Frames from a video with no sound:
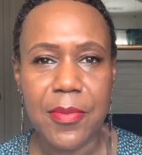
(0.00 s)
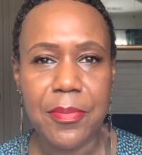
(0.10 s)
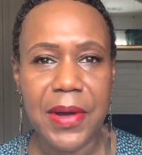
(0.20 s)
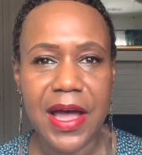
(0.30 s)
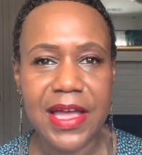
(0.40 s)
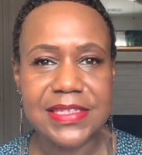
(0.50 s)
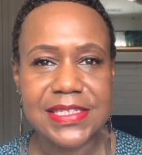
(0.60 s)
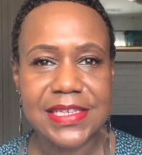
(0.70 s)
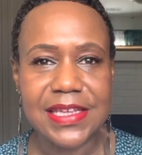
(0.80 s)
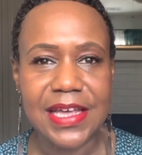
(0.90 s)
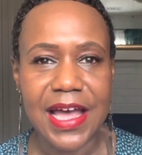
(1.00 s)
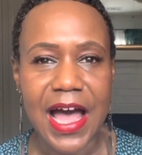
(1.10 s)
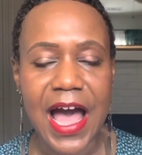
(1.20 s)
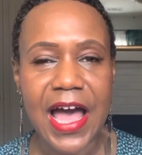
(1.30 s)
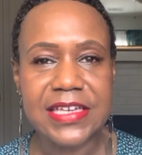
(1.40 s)
but
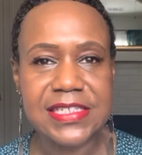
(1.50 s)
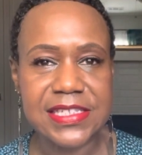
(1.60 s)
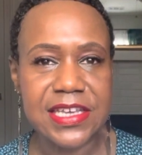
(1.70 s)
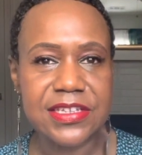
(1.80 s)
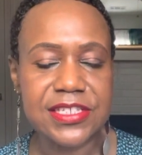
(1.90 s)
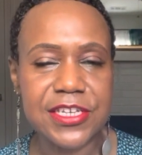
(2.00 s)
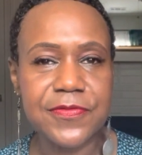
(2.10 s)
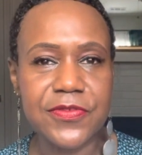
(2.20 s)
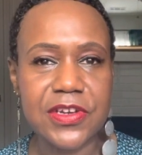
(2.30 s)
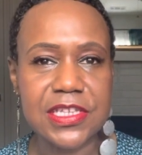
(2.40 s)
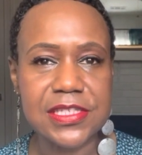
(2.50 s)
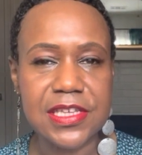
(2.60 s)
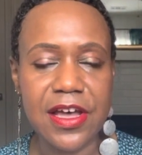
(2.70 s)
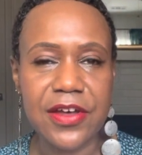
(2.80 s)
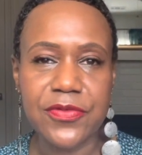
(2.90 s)
I see a difference
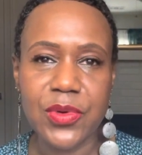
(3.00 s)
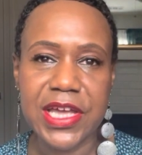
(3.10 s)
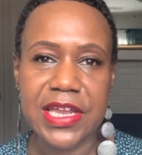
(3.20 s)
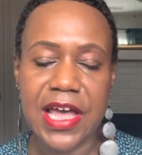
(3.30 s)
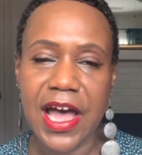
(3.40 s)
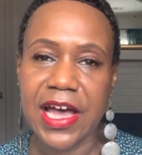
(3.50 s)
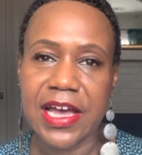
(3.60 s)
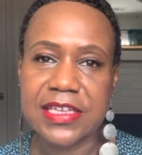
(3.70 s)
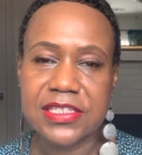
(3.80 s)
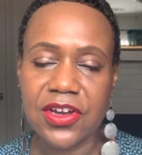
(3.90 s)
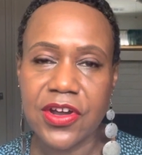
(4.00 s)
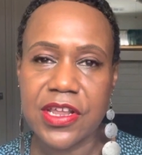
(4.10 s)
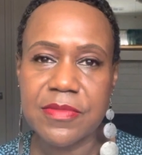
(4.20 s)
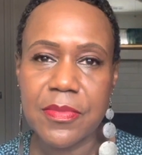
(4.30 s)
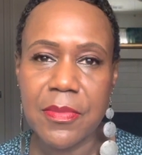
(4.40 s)
of when I
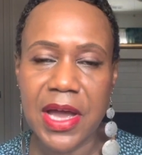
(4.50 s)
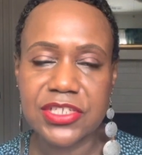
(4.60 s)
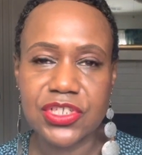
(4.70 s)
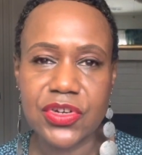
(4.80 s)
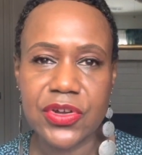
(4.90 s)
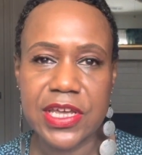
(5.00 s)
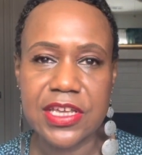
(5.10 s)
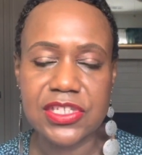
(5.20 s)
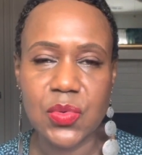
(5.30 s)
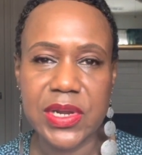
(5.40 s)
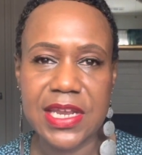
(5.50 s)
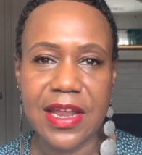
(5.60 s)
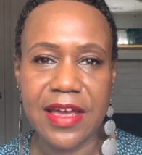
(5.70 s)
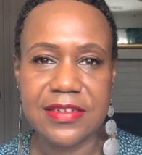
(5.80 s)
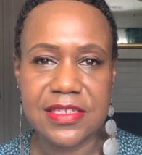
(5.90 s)
started my journey in
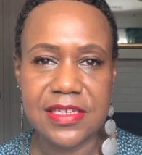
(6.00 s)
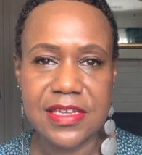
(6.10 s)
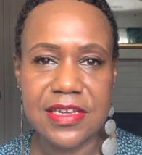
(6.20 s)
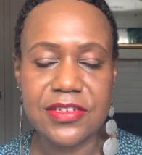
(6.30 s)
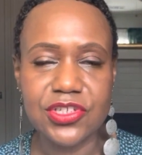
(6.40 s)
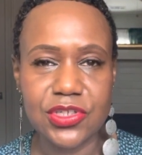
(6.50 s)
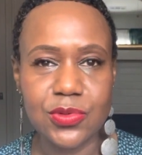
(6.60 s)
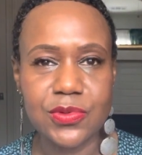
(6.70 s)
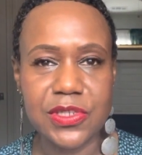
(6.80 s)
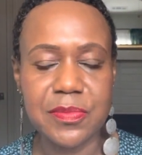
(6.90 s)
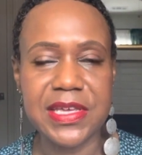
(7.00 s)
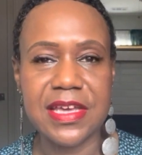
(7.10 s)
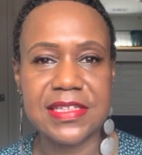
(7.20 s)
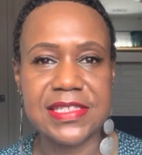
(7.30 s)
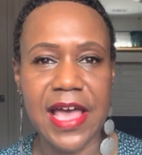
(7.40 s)
2019, June to be
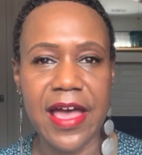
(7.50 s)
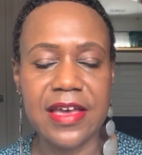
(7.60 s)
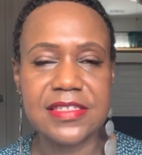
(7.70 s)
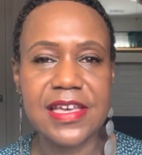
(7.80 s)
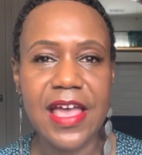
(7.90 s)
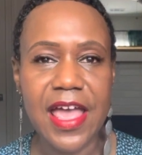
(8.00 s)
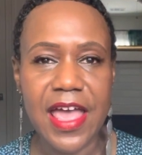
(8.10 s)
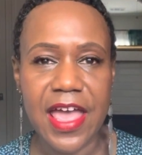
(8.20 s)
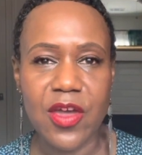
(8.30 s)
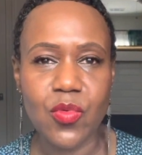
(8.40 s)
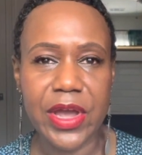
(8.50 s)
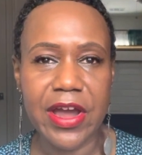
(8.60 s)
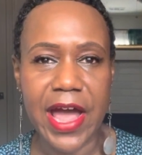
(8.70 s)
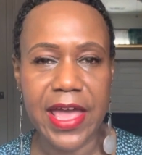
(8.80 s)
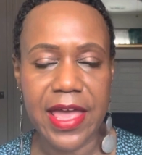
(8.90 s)
exact, and where
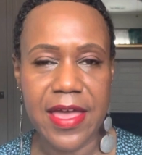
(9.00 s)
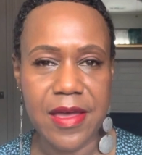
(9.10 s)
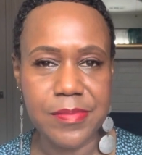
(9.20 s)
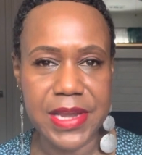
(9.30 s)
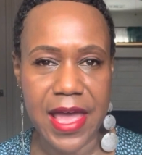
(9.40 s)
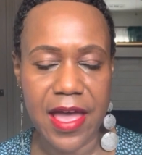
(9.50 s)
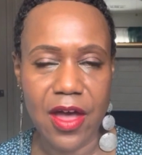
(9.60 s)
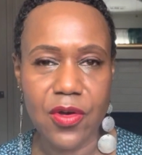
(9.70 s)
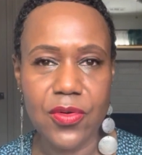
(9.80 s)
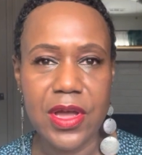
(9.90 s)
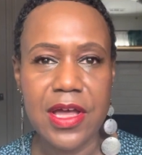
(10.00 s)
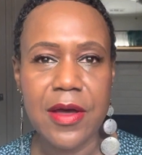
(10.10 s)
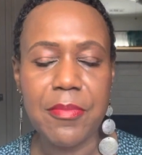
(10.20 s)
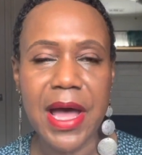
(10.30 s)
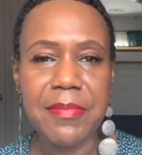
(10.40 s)
I am now.
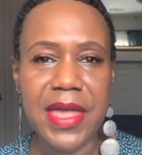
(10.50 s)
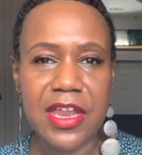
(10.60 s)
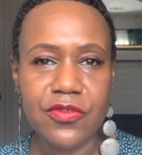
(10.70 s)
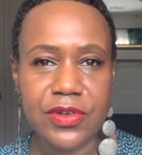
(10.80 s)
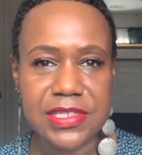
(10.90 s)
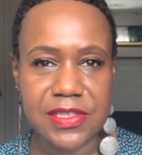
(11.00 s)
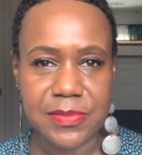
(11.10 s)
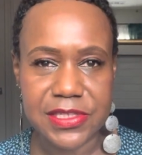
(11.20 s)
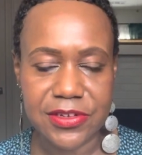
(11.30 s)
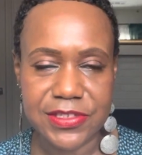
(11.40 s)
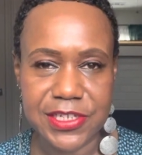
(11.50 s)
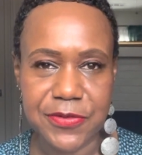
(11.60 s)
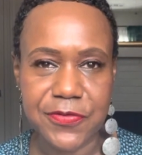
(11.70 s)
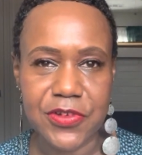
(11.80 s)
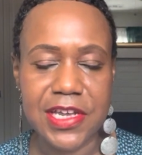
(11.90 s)
My mannerisms are
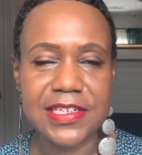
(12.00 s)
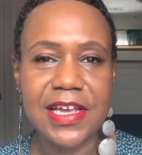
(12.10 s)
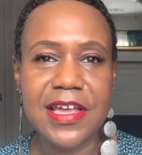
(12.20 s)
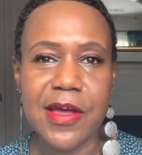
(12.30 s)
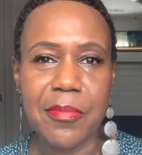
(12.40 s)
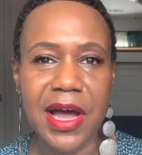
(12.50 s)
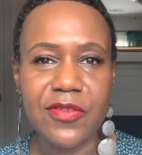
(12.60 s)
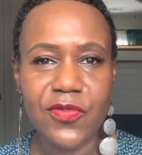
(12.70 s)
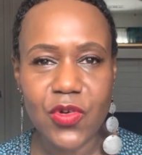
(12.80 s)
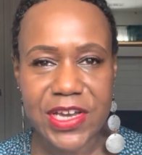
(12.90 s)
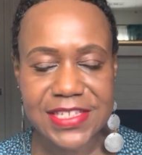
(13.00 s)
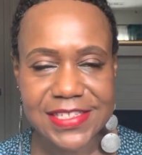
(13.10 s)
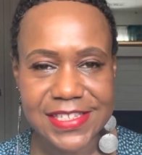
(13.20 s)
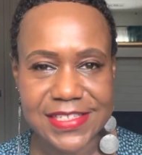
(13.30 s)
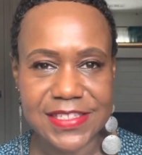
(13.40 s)
different. My
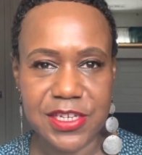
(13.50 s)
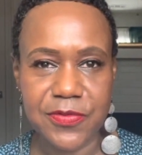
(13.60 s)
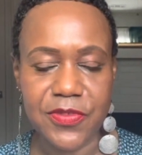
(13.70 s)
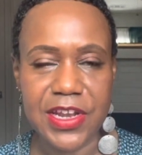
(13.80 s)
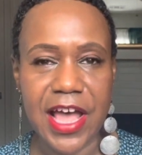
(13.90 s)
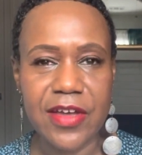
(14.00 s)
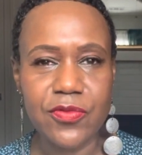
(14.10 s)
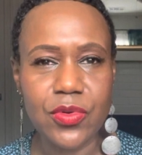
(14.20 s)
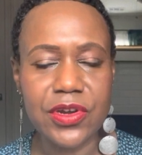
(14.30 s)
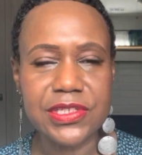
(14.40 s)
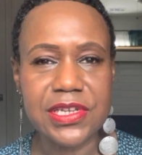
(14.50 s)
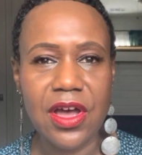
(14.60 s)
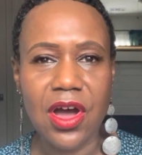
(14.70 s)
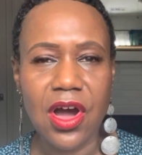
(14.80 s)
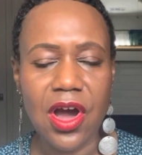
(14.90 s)
voice is different. I've worked
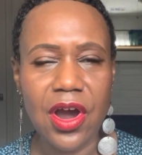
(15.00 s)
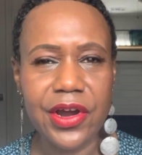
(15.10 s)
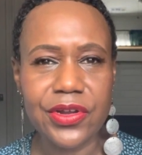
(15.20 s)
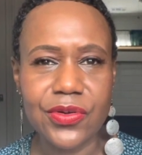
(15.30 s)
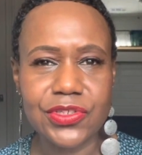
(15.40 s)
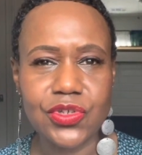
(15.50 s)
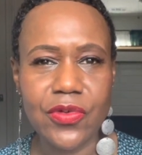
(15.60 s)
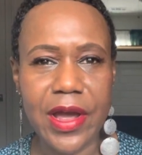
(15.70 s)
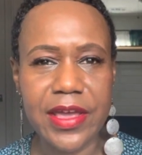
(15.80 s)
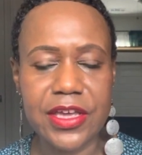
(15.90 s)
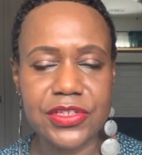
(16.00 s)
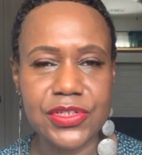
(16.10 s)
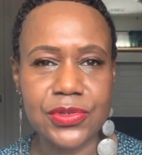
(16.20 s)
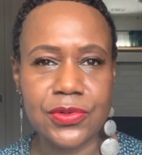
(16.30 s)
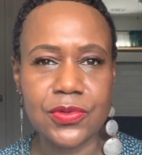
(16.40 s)
hard on trying
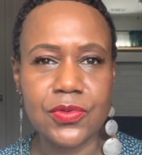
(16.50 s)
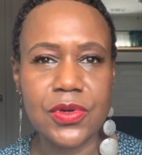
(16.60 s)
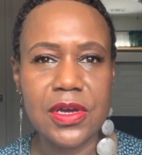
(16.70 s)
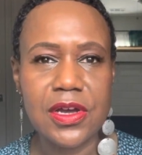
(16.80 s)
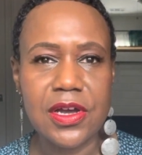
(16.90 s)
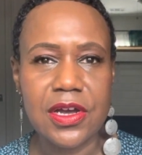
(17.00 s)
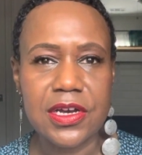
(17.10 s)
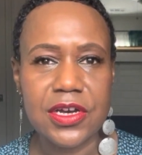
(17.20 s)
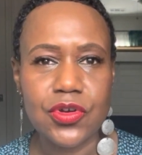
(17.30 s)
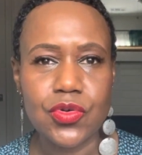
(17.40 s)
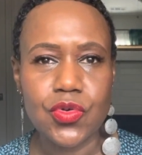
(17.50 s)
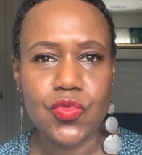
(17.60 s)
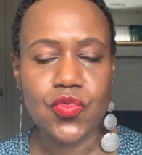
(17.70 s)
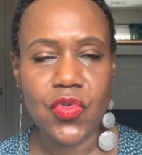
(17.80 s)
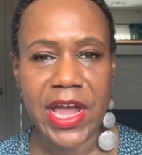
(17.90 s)
to
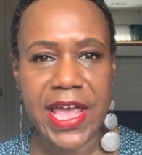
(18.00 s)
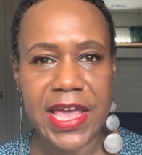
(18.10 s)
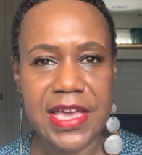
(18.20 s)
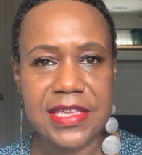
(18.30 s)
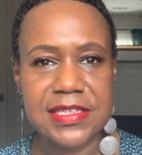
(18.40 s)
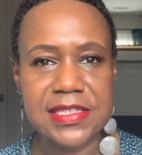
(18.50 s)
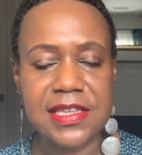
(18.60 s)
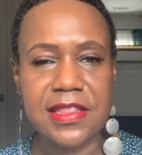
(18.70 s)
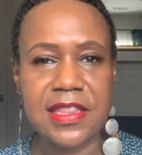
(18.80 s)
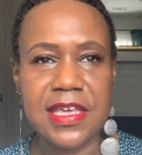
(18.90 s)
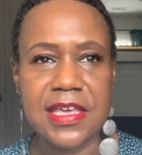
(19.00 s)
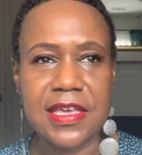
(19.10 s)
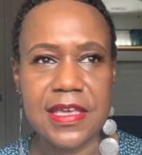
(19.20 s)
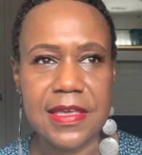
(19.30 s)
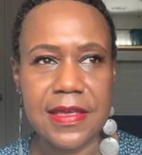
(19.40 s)
raise
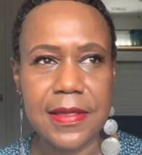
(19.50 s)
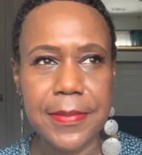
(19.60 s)
the,